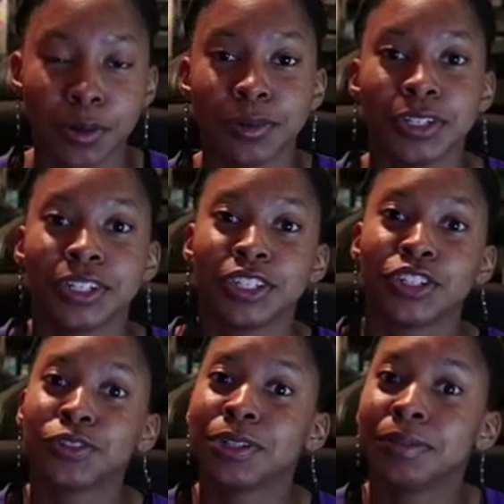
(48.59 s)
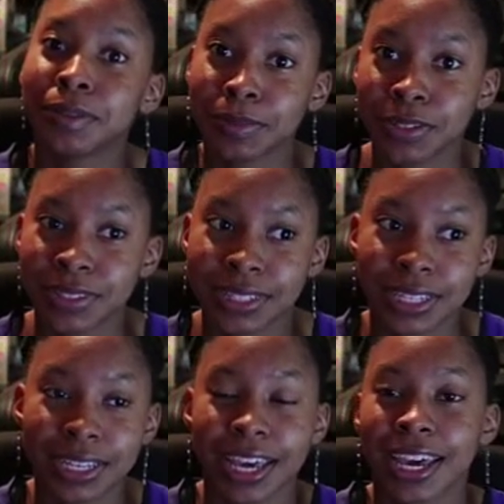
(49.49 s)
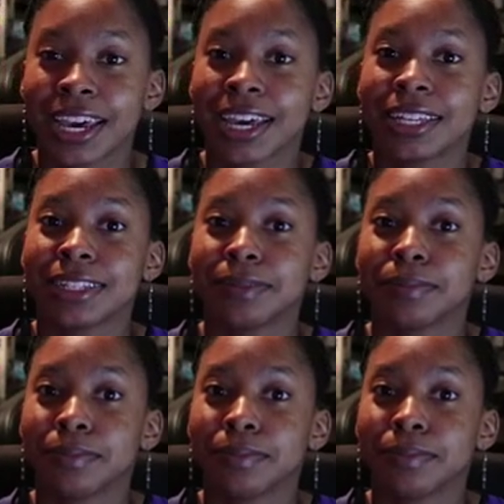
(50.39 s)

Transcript: where you can stream the music and